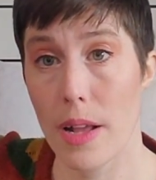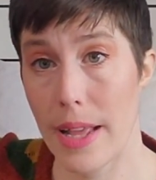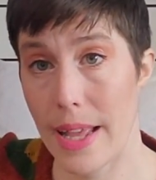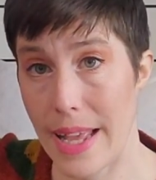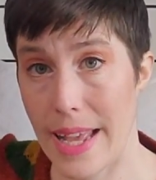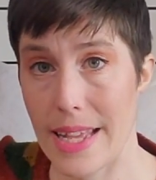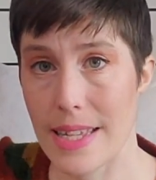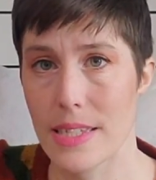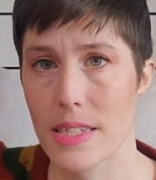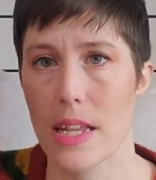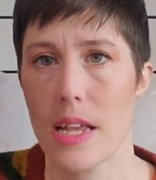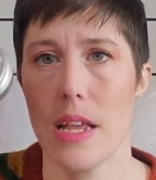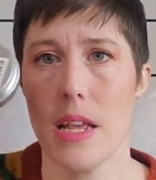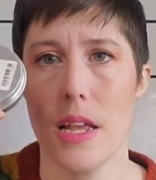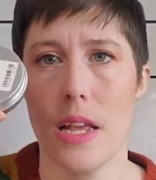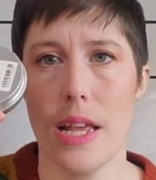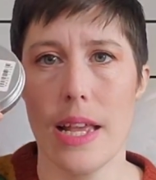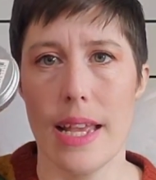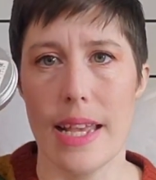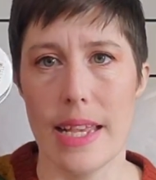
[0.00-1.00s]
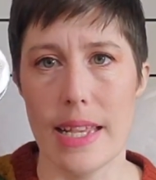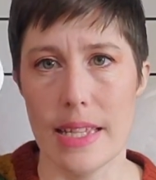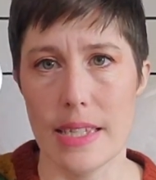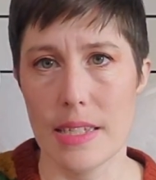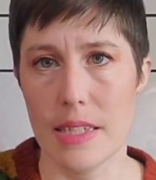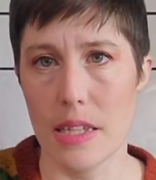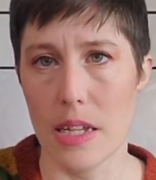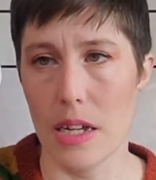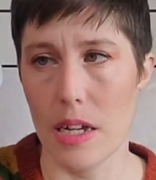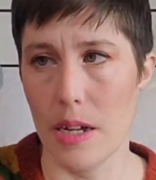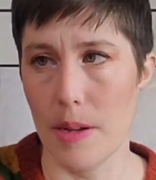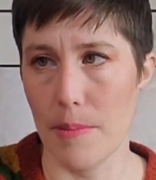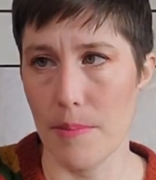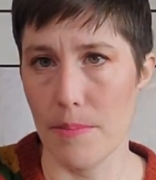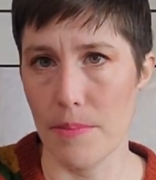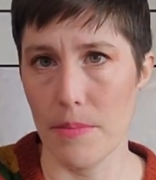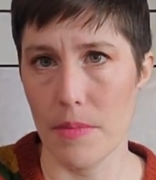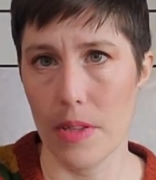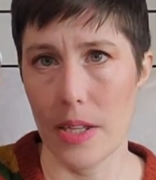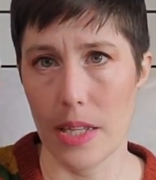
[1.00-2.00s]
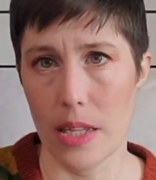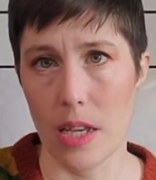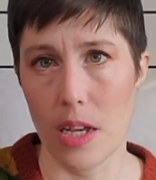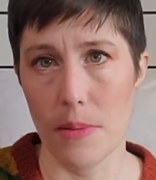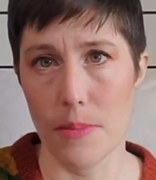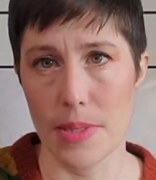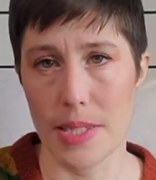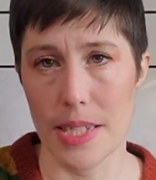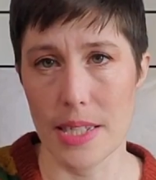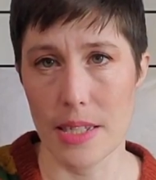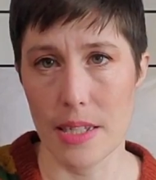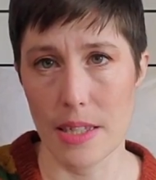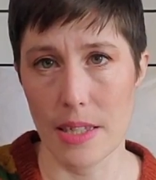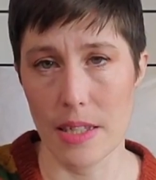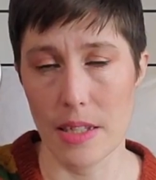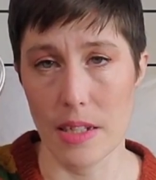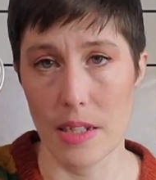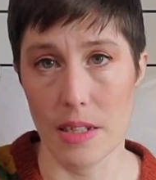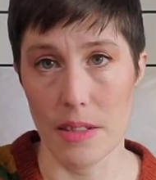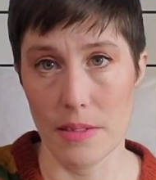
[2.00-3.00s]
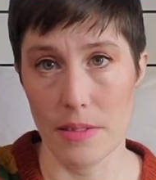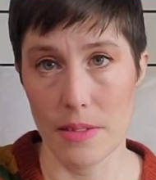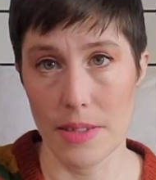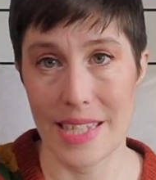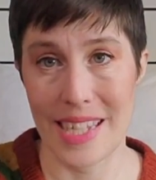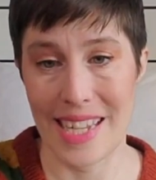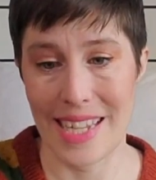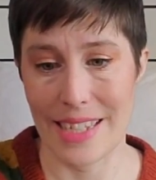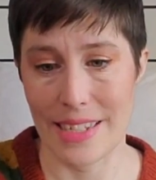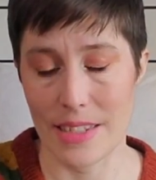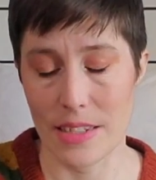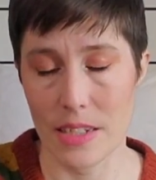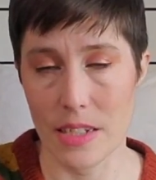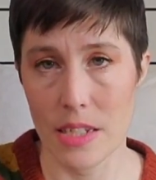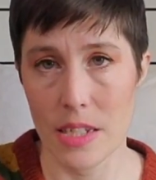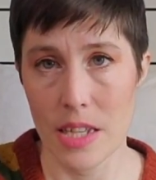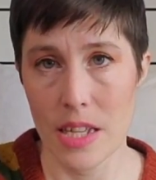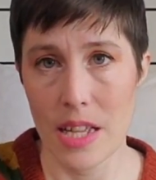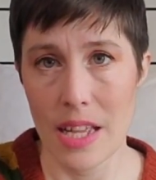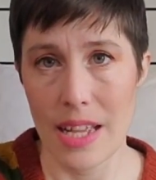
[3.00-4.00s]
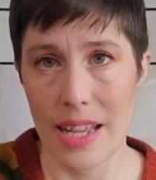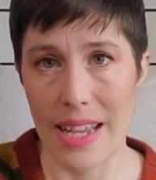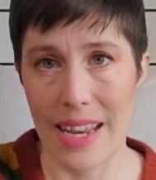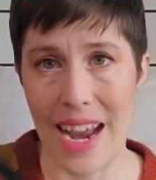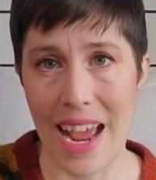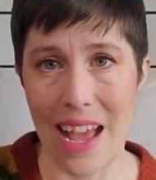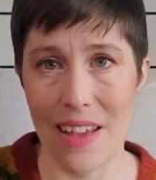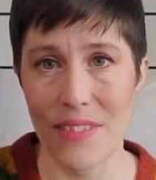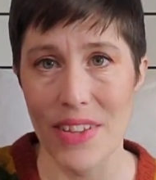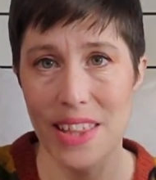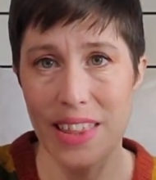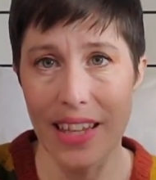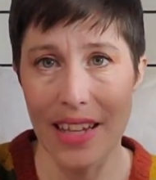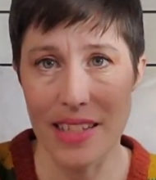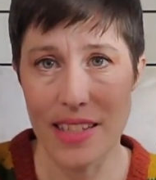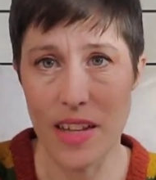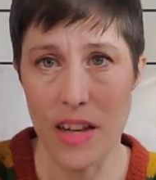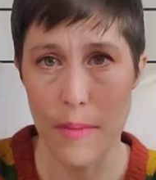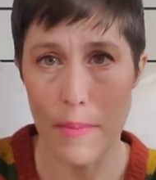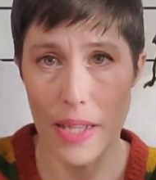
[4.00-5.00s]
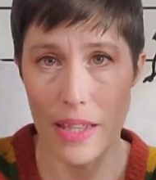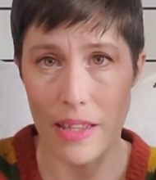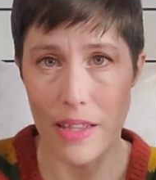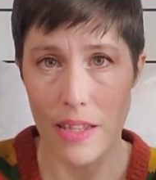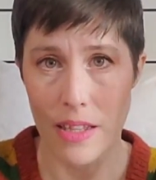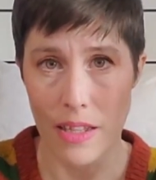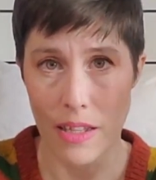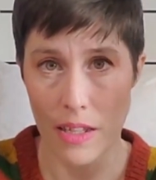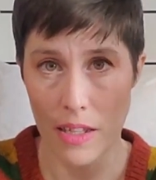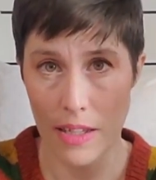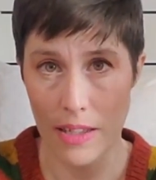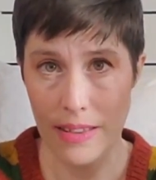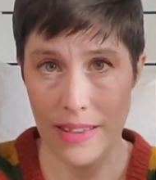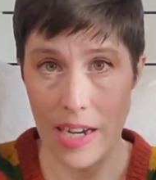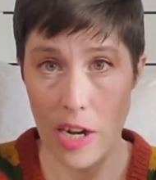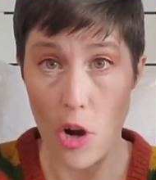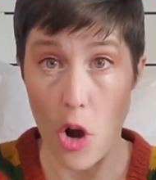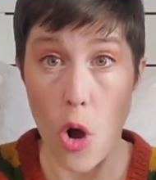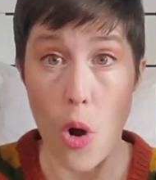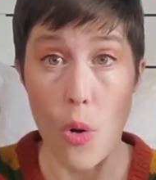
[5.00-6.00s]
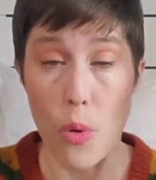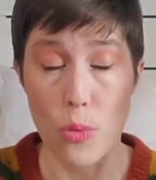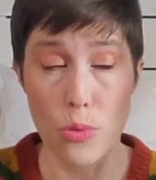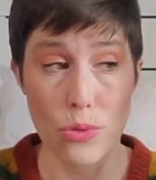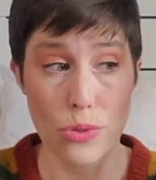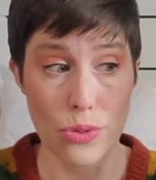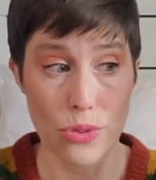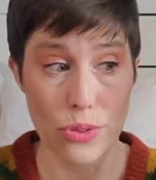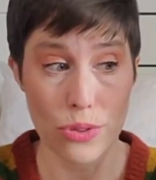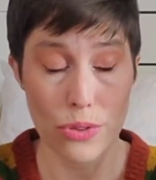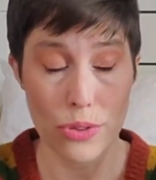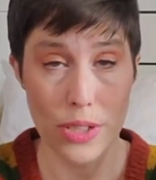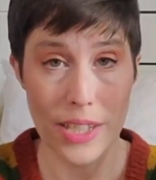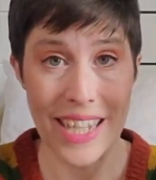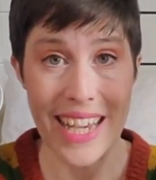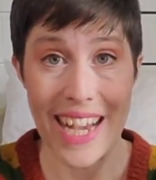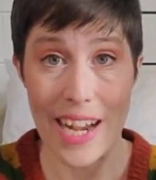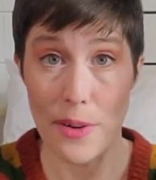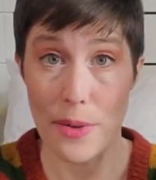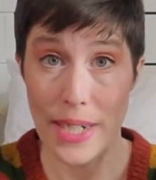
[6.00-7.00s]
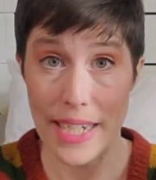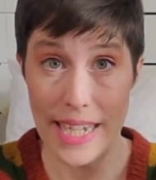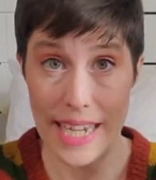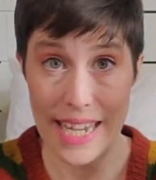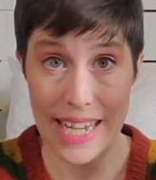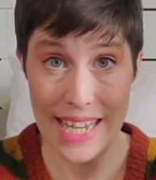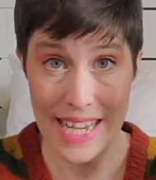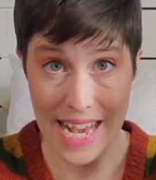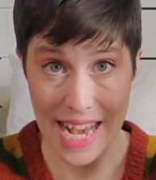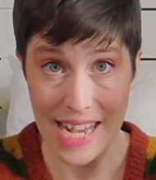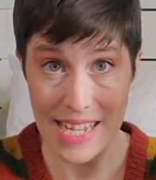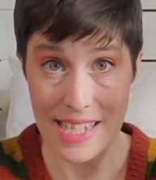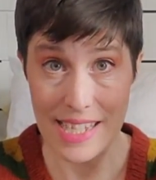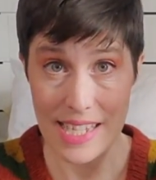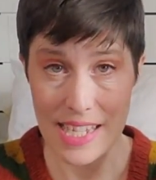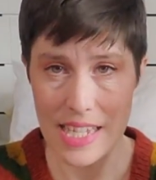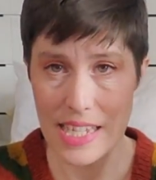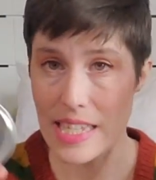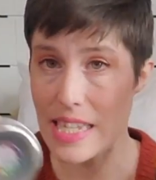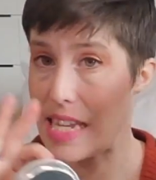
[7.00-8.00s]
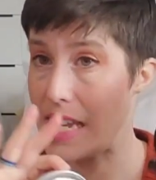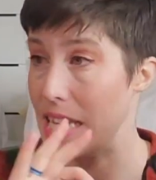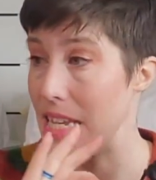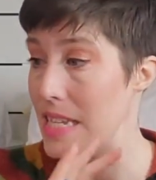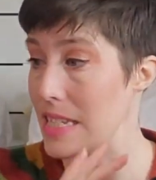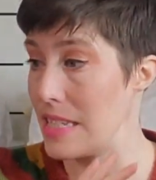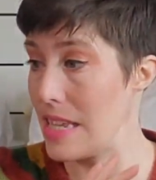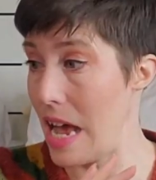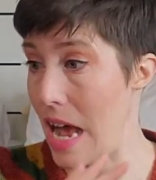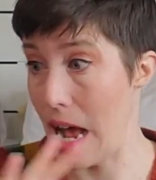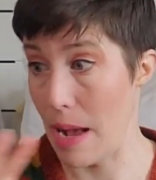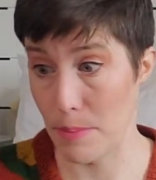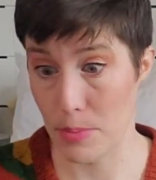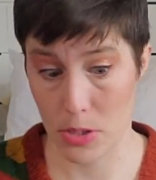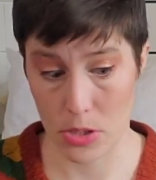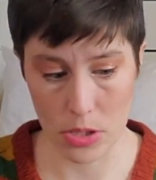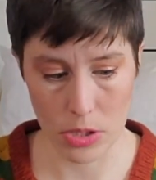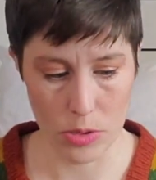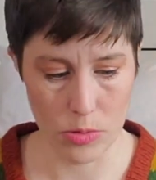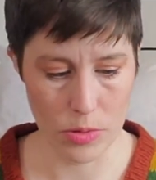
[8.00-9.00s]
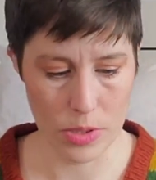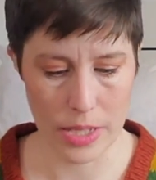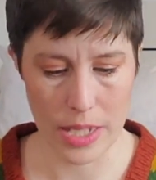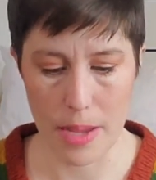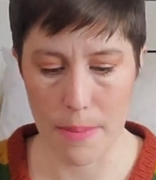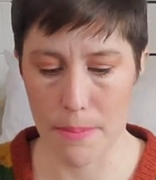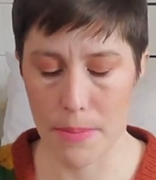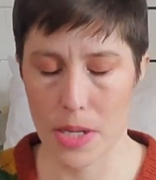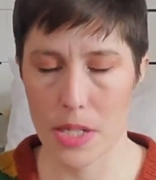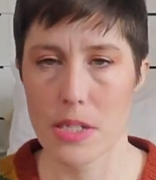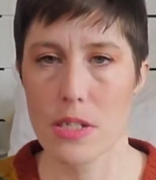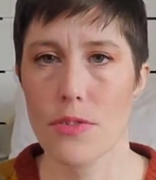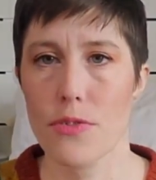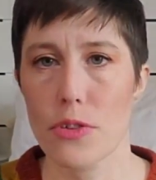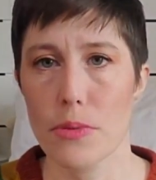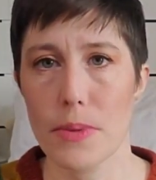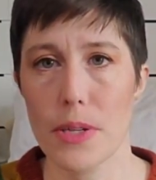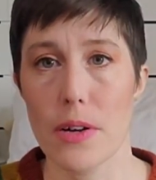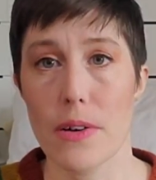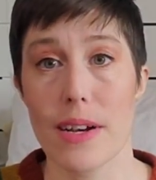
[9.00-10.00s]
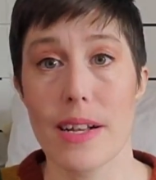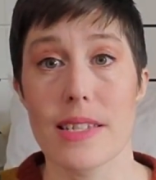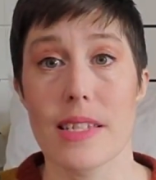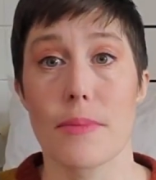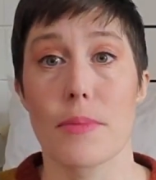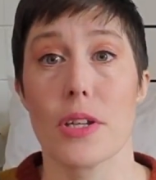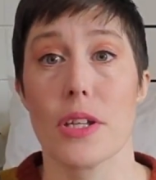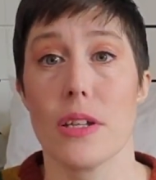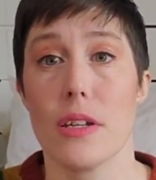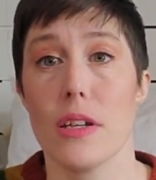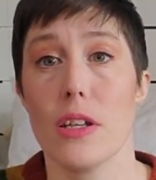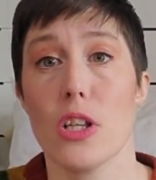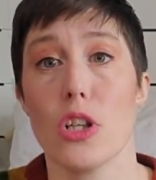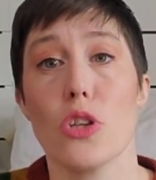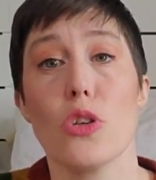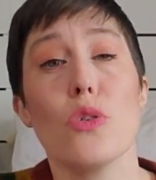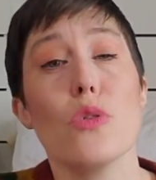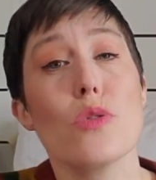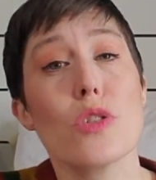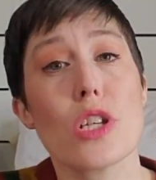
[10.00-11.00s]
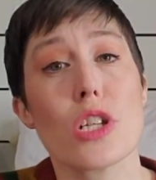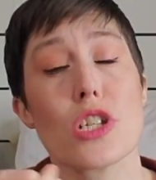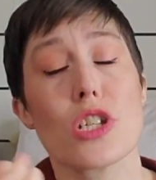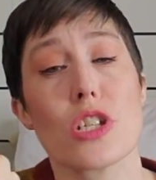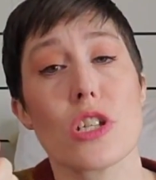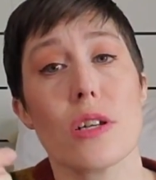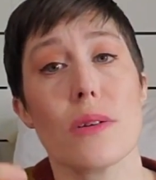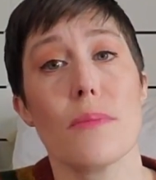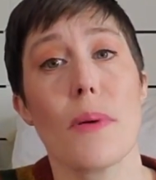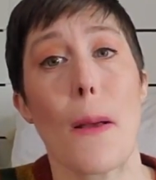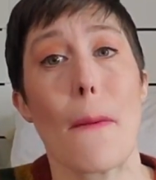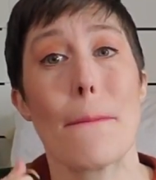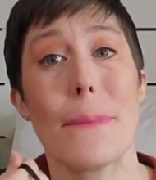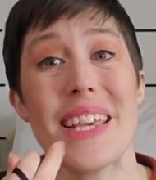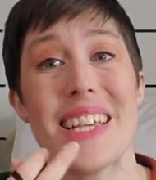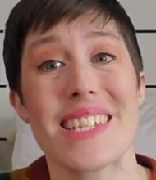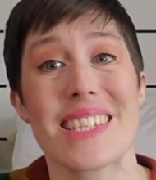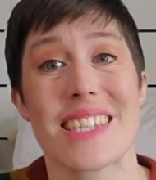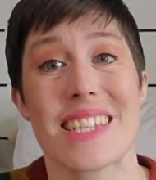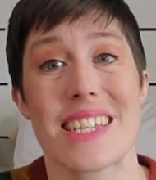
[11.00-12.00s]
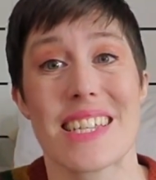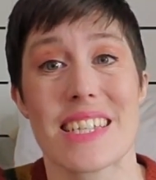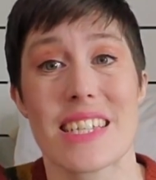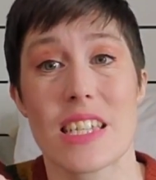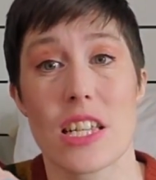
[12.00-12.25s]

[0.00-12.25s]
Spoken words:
is it comes in a little tin, and having things come in their own carrying cases is absolutely a must for me, or else I'm gonna lose some pieces.